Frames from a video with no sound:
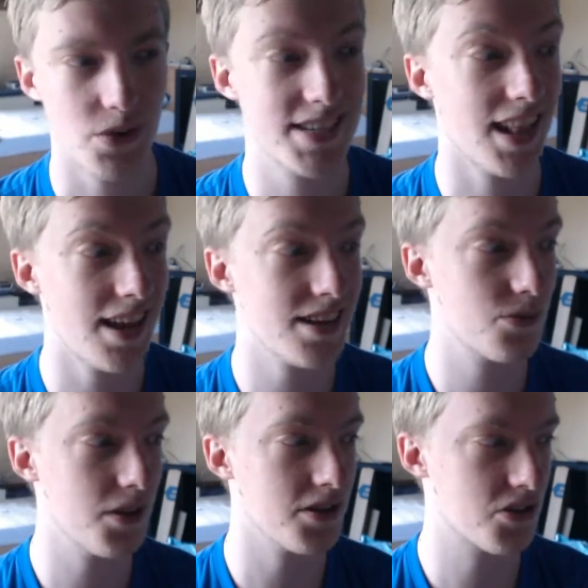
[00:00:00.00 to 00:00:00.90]
It's the
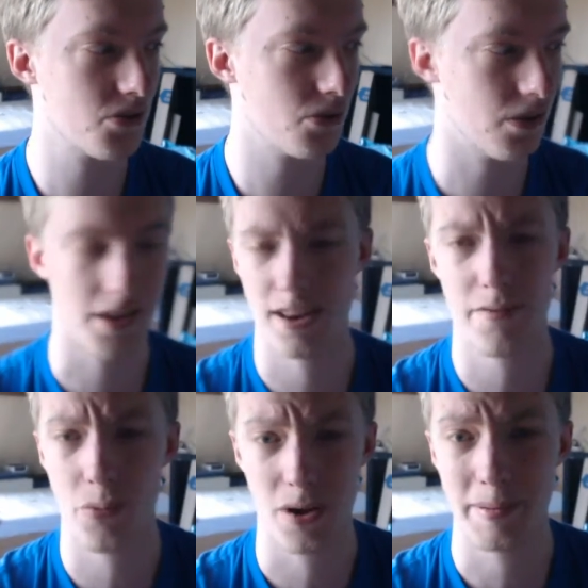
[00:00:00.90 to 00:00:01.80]
last week of school. Like, you
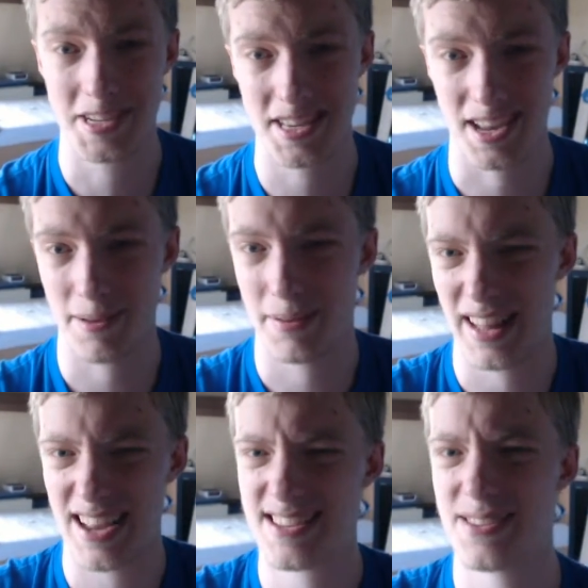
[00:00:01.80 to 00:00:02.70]
never want to be sick, but
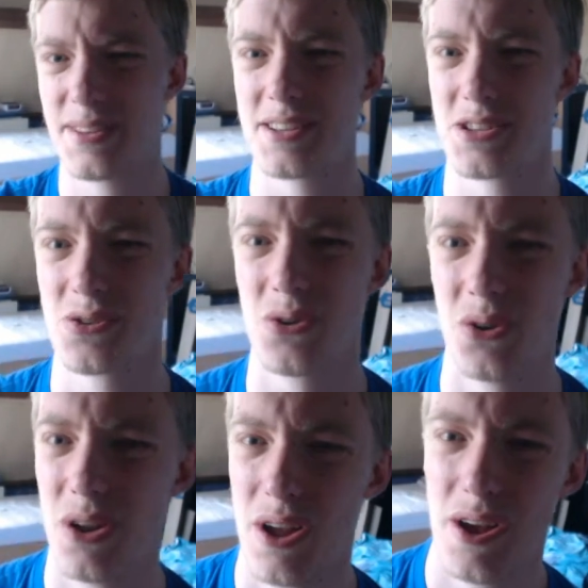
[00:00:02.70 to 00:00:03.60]
last week of
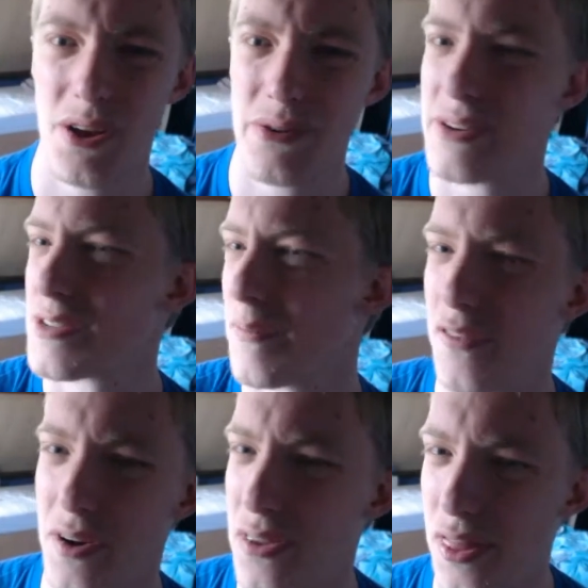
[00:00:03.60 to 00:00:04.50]
school, doing some
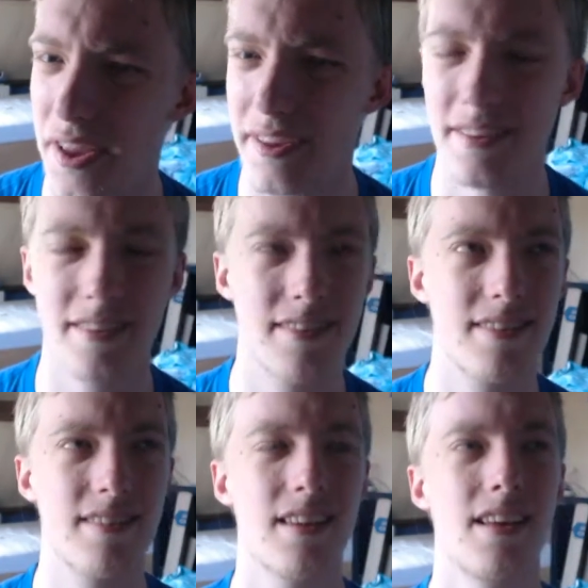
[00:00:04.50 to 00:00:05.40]
fun
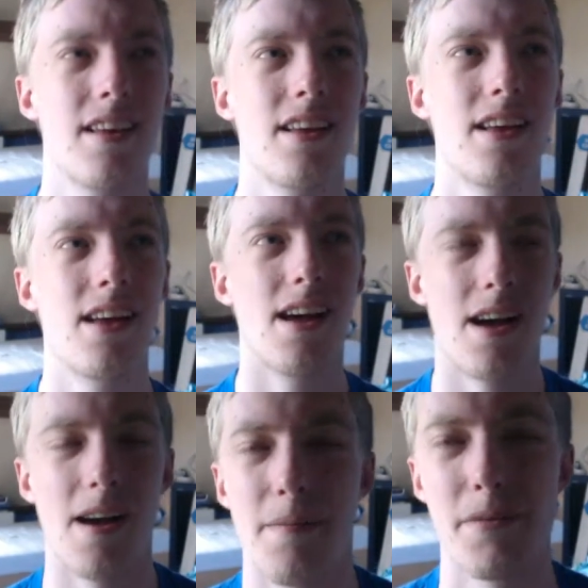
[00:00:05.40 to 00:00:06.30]
things,
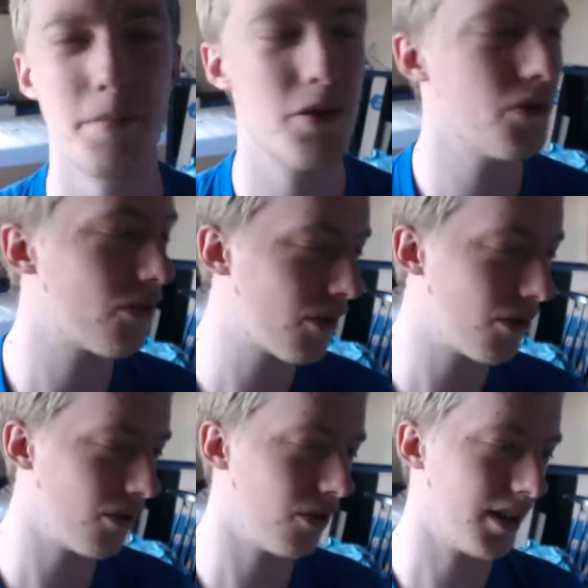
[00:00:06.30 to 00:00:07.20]
the
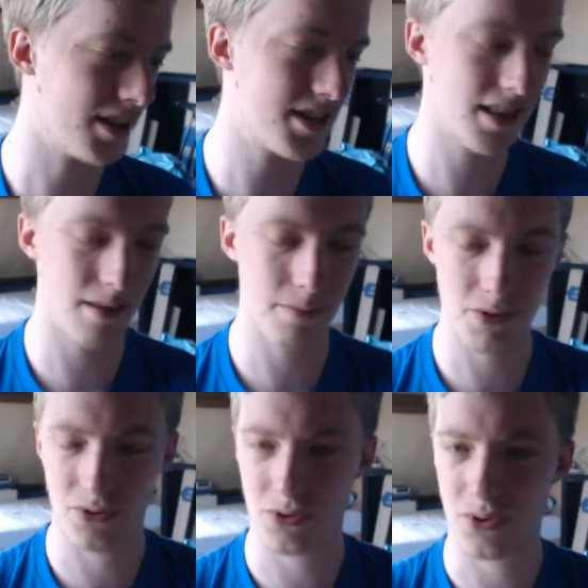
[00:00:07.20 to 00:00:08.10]
musical, like seeing the
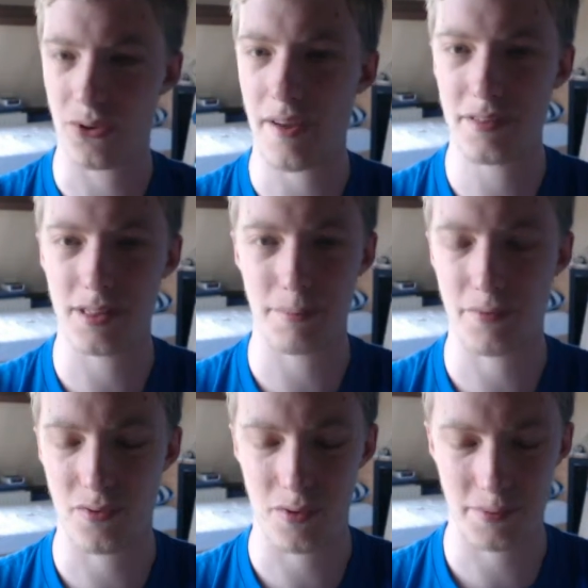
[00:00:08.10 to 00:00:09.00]
musical, having the
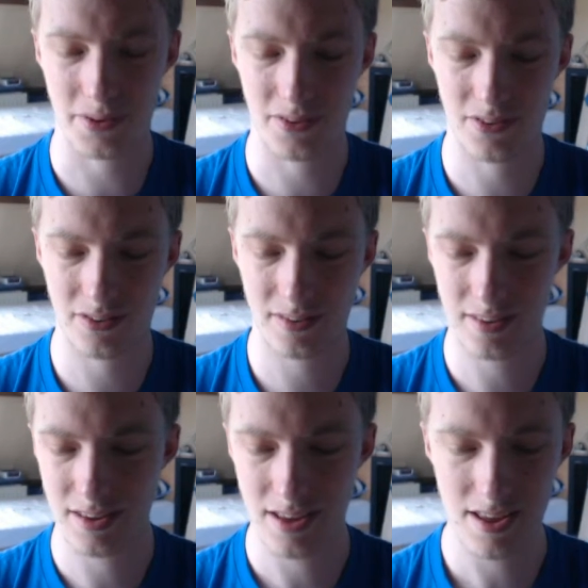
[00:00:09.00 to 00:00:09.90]

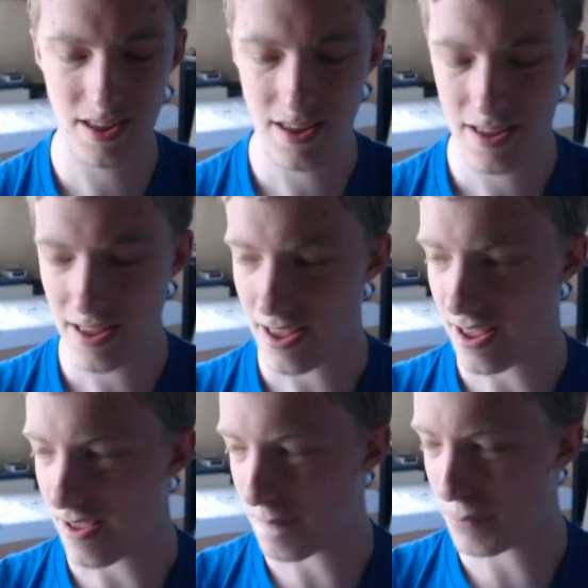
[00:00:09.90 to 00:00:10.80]
performance,
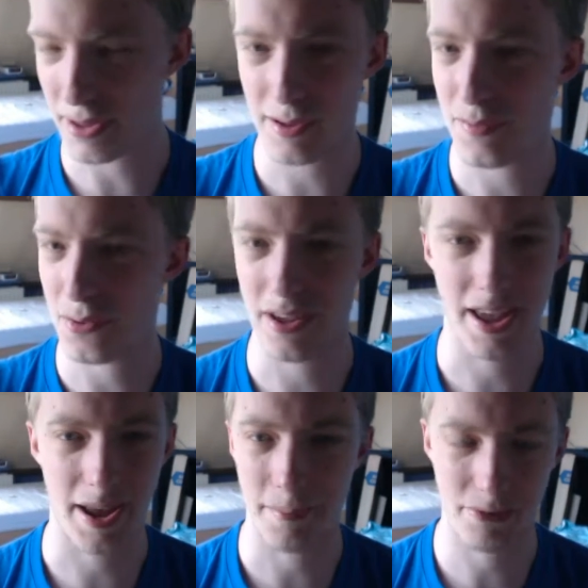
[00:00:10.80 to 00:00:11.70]
playing a few
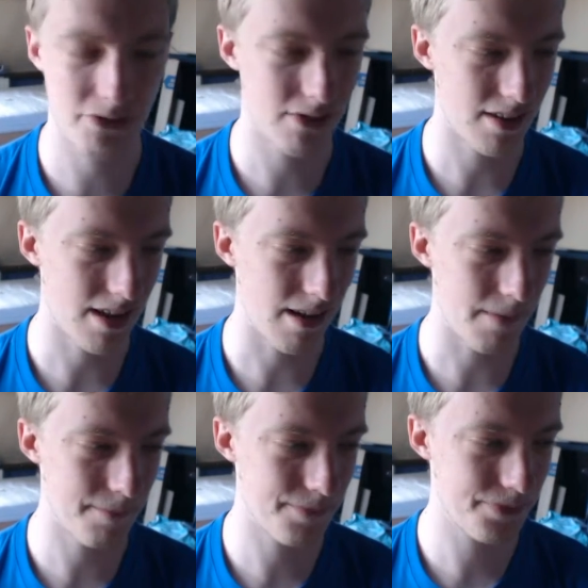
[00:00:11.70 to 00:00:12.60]
games,
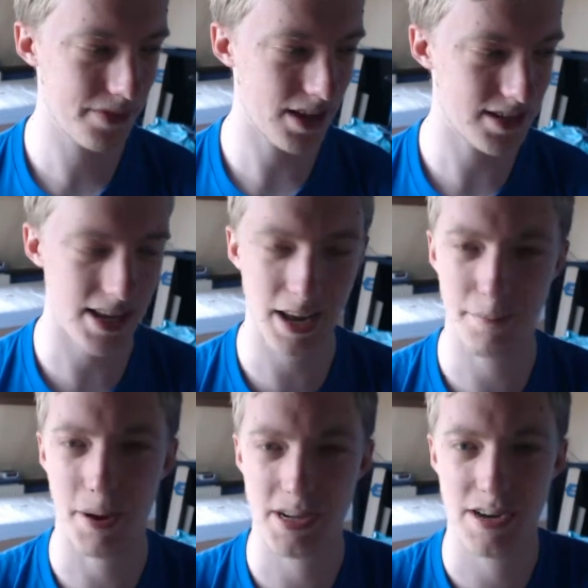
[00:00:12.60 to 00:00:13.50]
saying
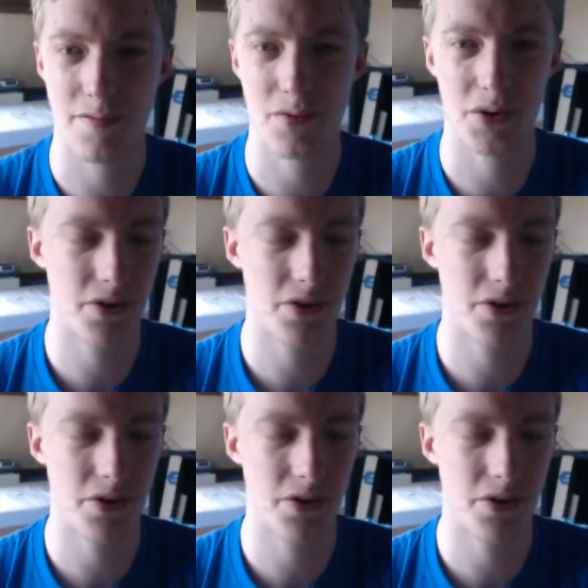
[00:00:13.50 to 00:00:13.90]
goodbye to everyone.